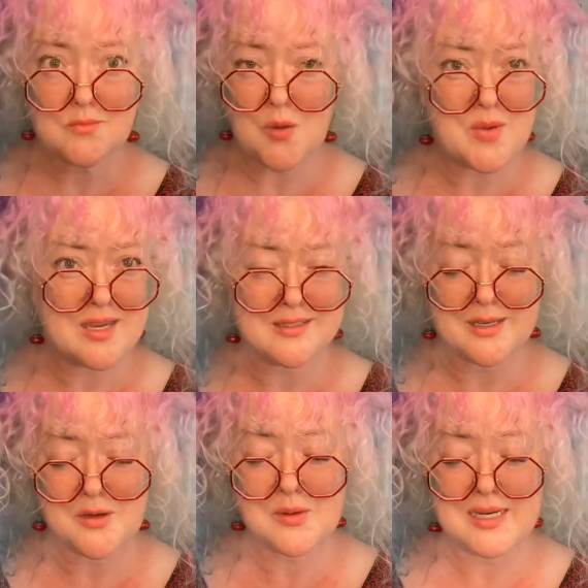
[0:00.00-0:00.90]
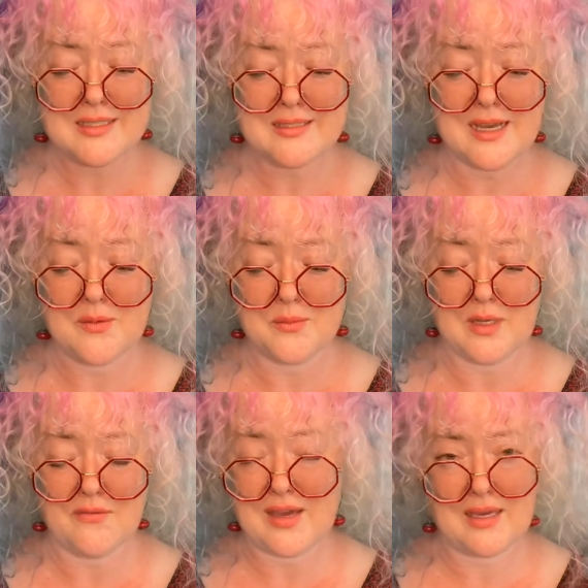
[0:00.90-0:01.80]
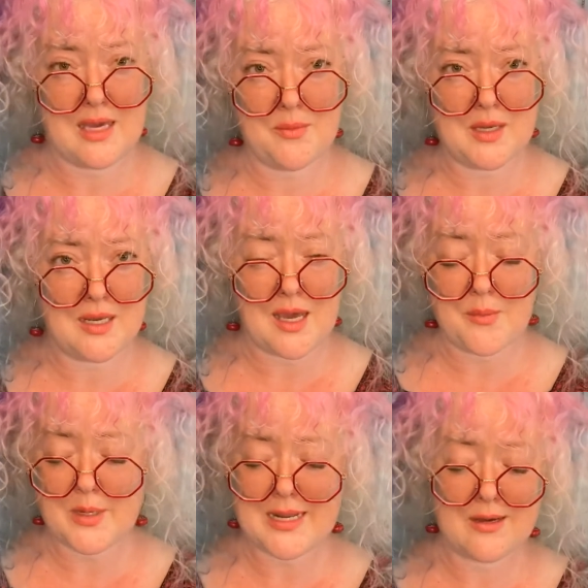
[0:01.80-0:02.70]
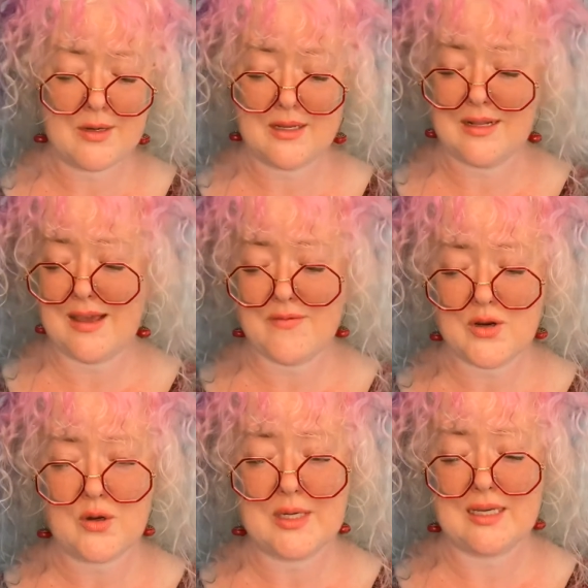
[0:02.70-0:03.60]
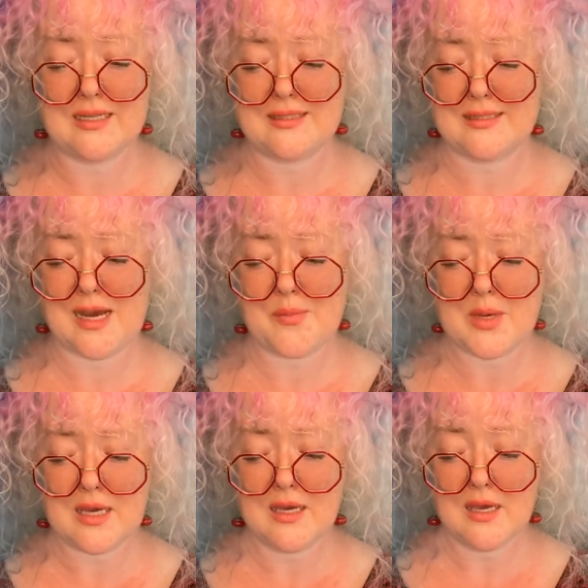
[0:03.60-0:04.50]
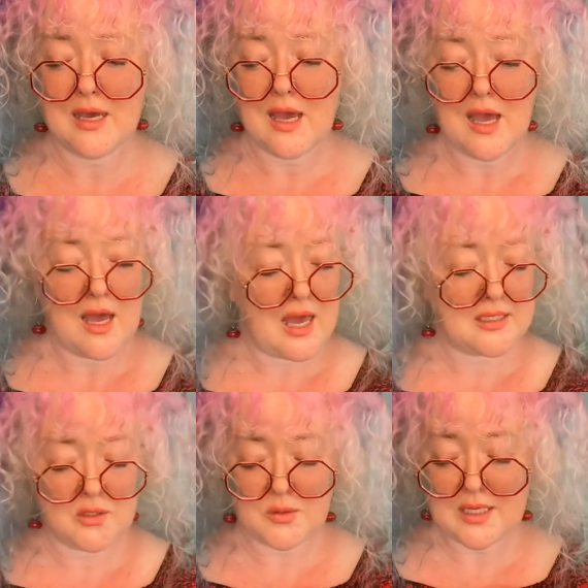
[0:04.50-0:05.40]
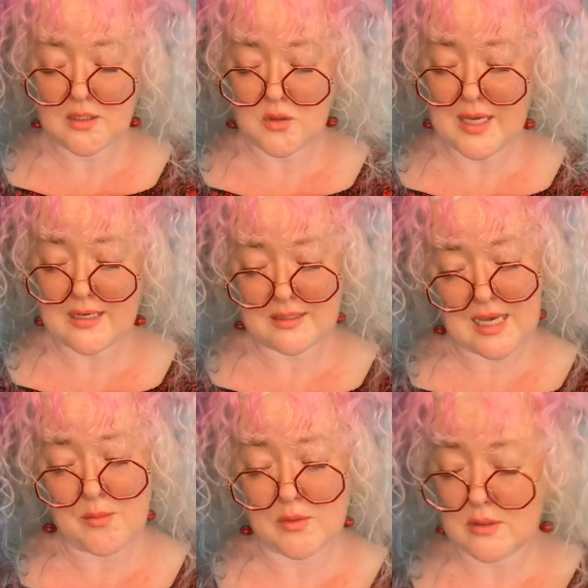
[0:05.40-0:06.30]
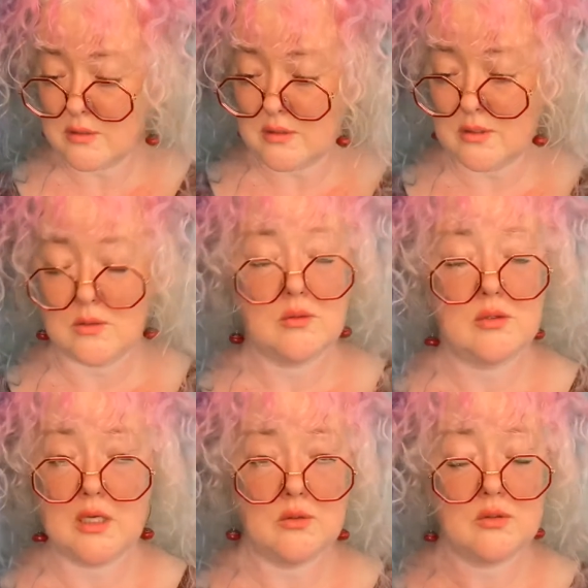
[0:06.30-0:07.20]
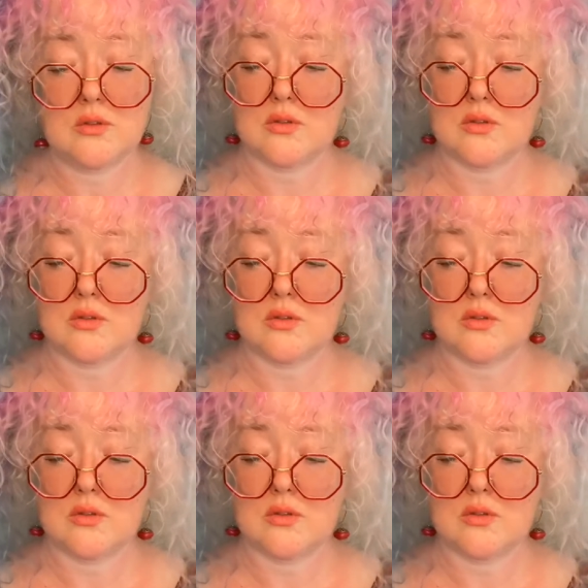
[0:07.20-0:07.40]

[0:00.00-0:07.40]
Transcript: Because otherwise, I'm, if I keep getting up and down and never going to get stopping, I do need to get a table to use.